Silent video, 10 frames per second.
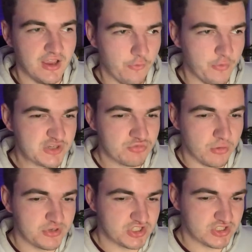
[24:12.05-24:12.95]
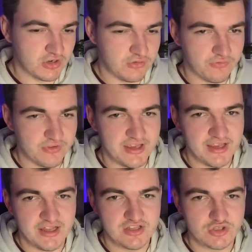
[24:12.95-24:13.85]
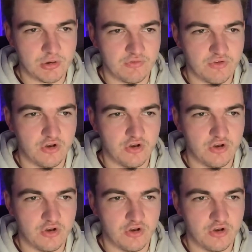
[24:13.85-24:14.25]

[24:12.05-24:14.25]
which promises hopefully to offer